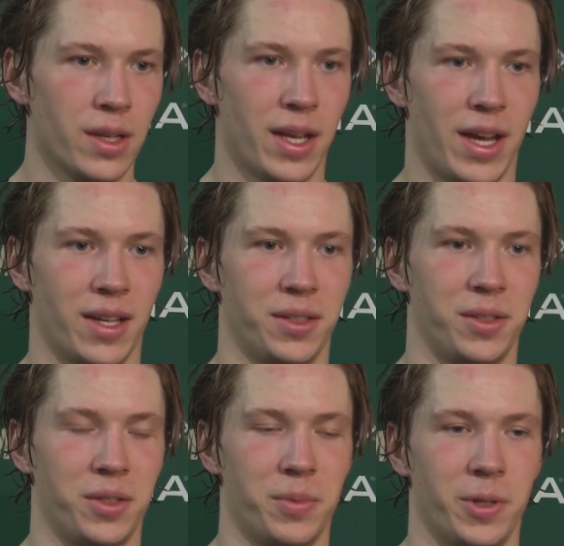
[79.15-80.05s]
Yeah,
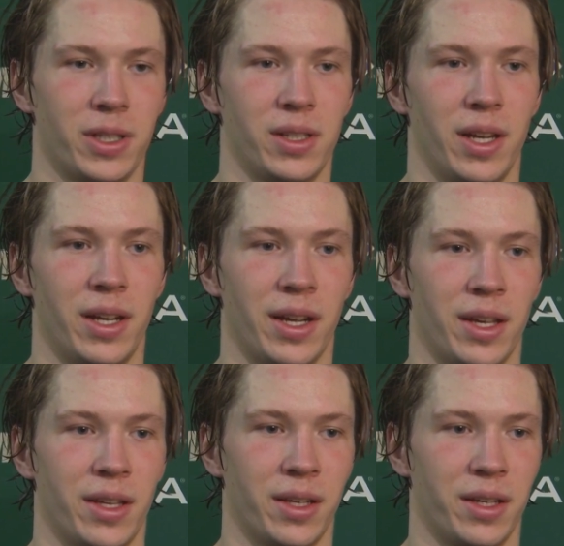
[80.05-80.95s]
it's super exciting.
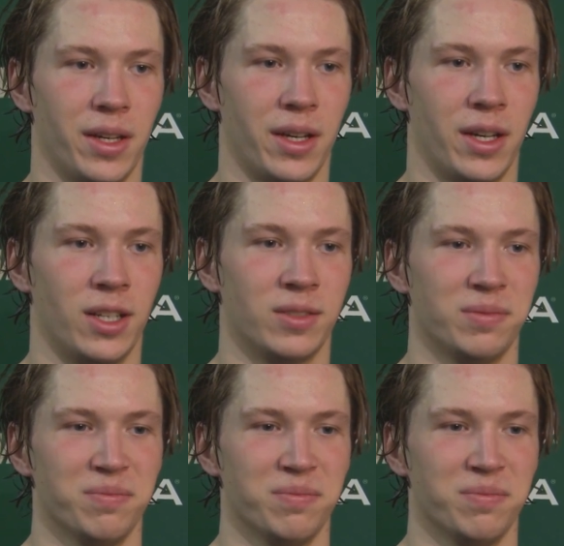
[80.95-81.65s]
I think,